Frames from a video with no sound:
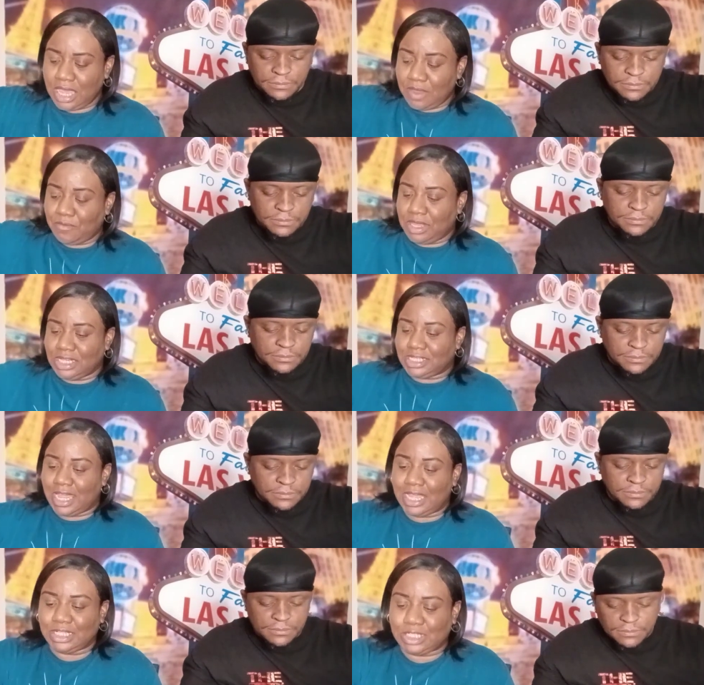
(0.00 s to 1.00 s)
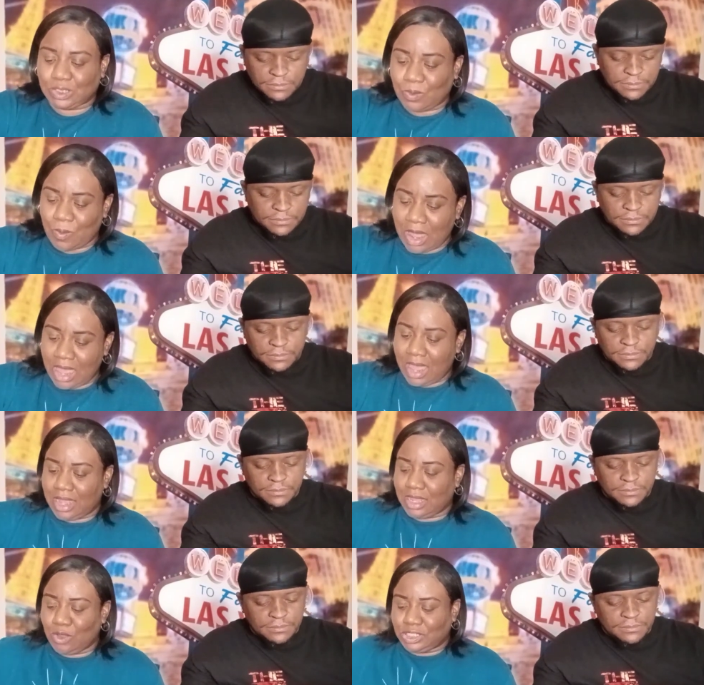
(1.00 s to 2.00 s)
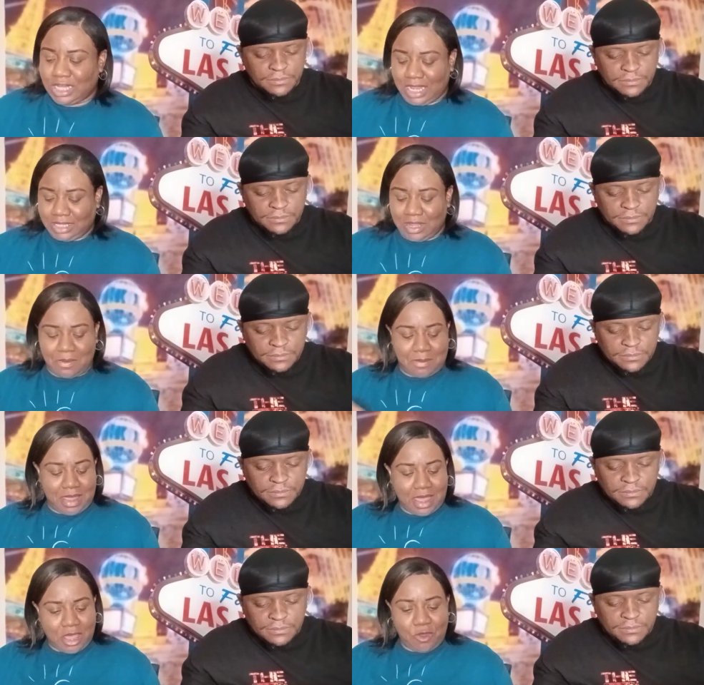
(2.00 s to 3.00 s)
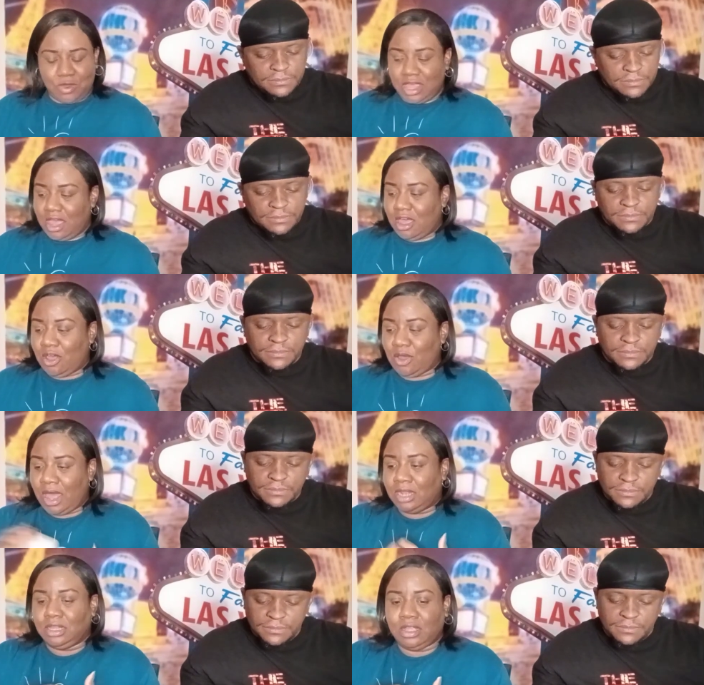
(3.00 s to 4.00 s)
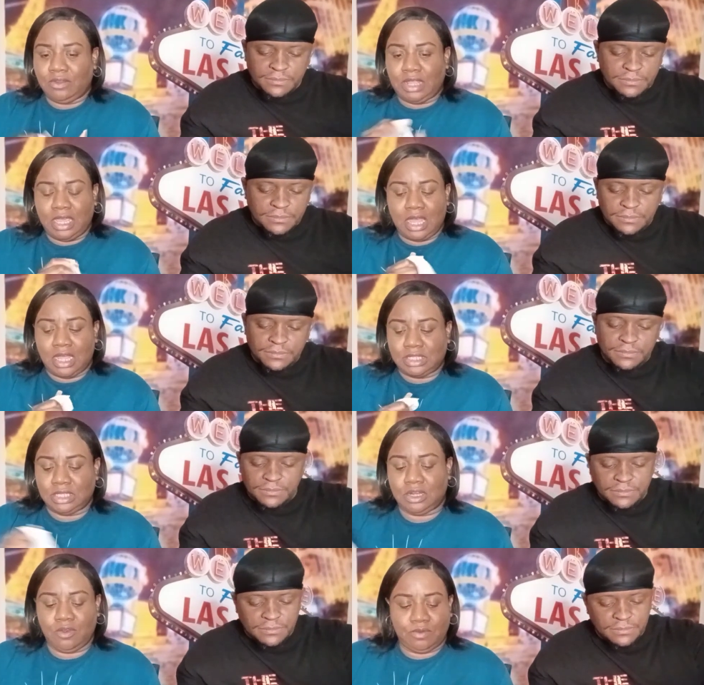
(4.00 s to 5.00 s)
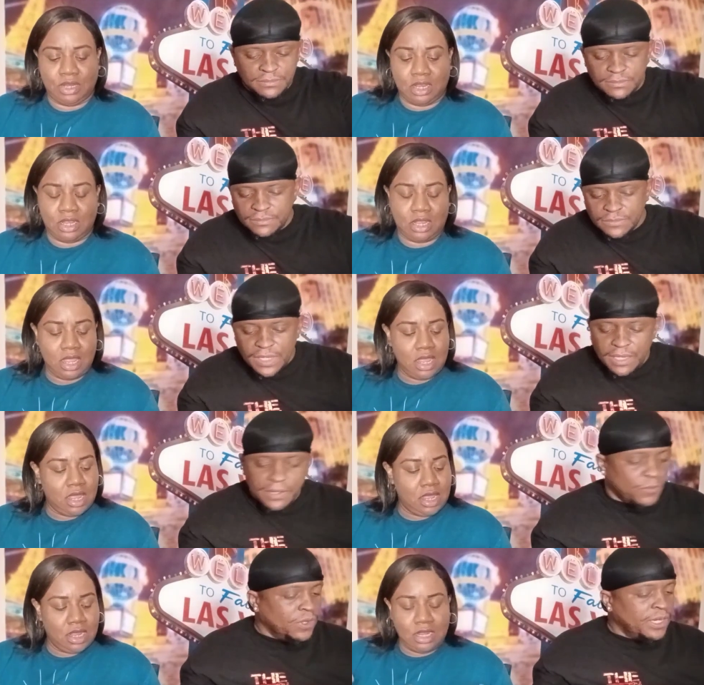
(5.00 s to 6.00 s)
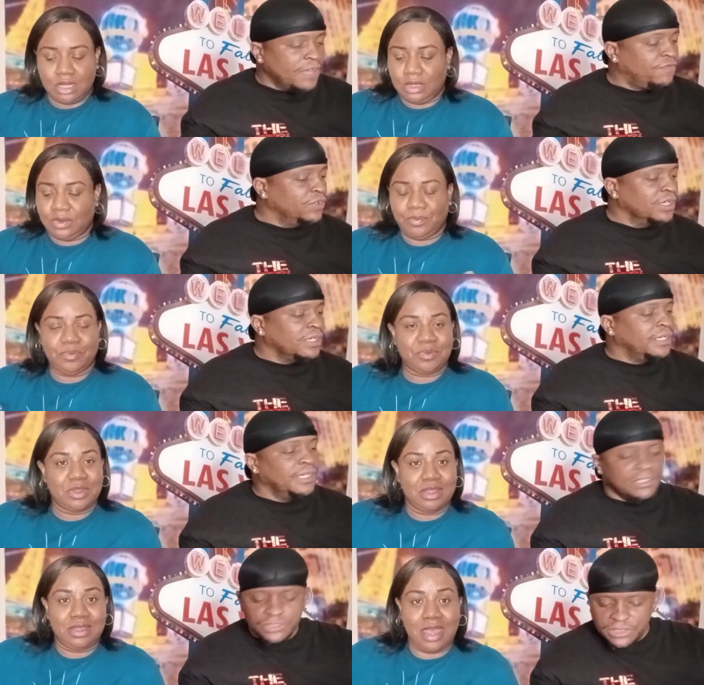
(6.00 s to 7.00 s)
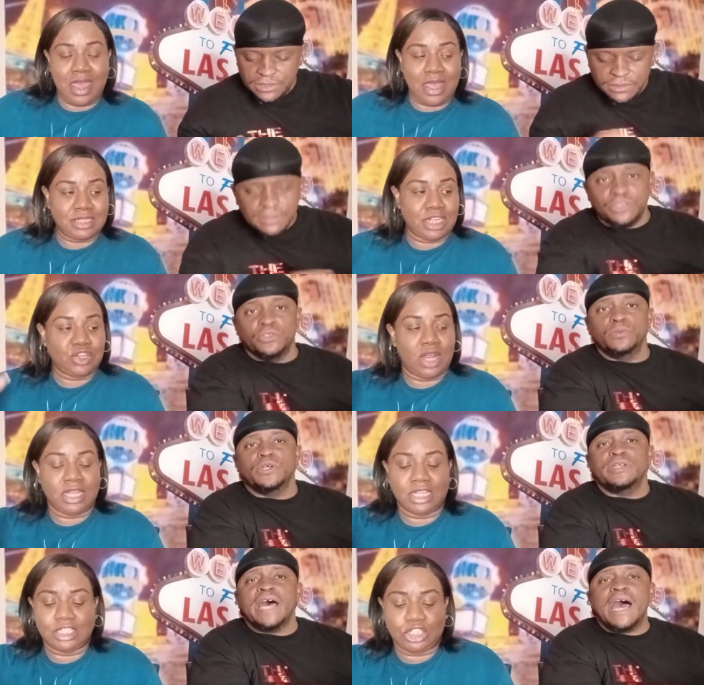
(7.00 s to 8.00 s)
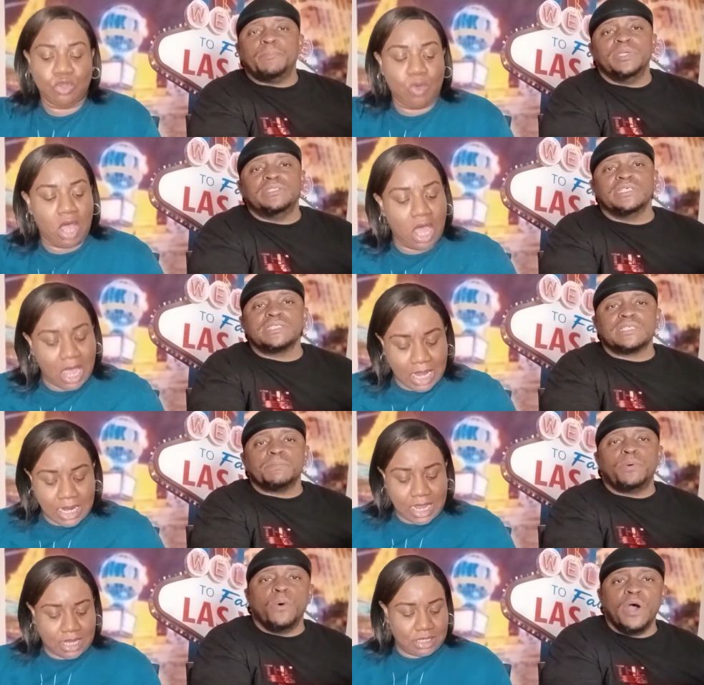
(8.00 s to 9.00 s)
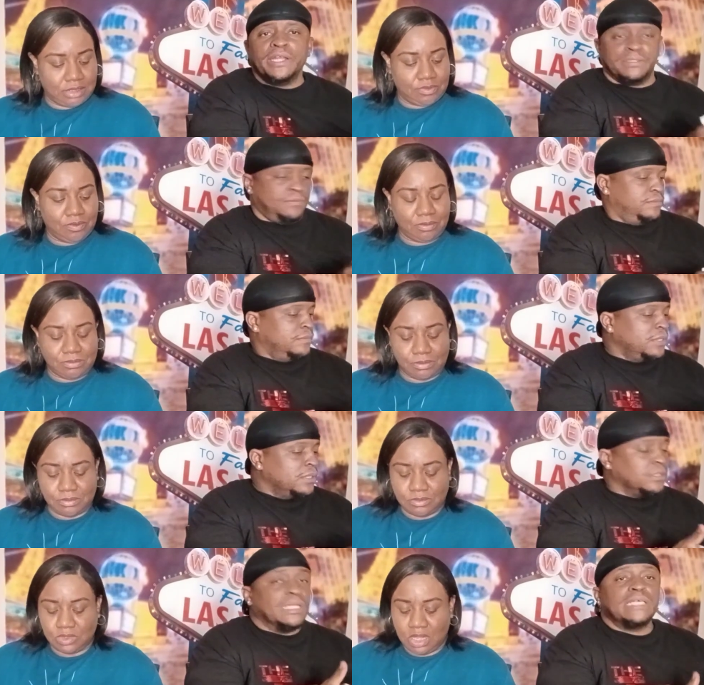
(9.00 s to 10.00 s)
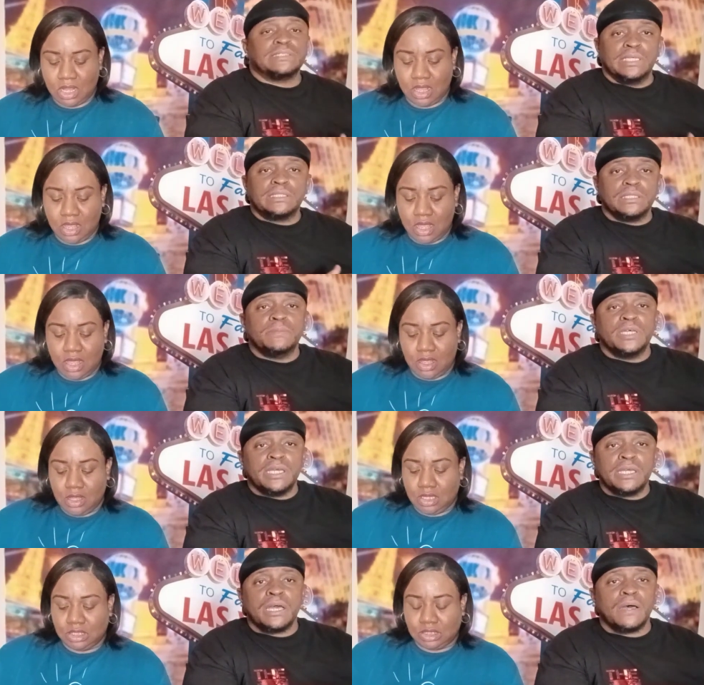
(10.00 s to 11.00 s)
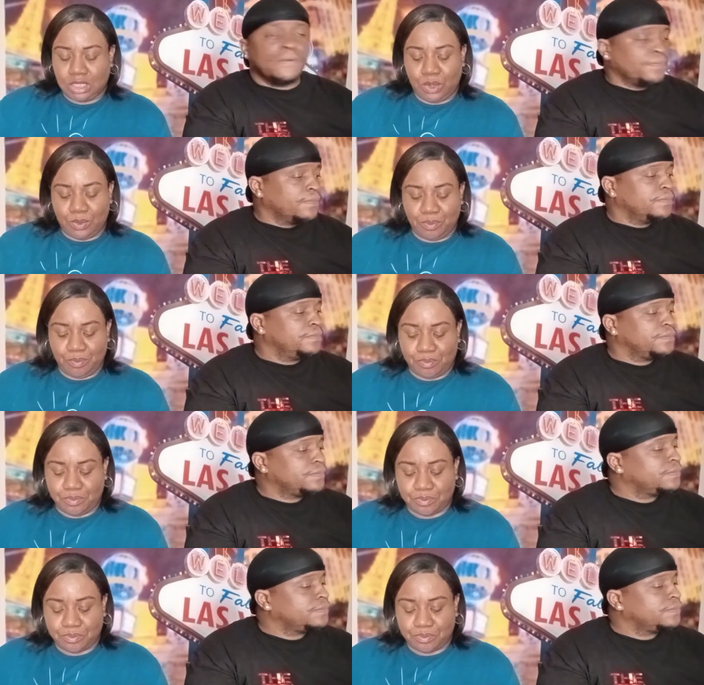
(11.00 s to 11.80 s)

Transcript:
Speaker 1: TVJ Squad. Go check them out, y'all. I love their content over there.
Speaker 2: Well, they full of energy. Yes, they trying to get not Not be disappointed. Let's get them there, y'all.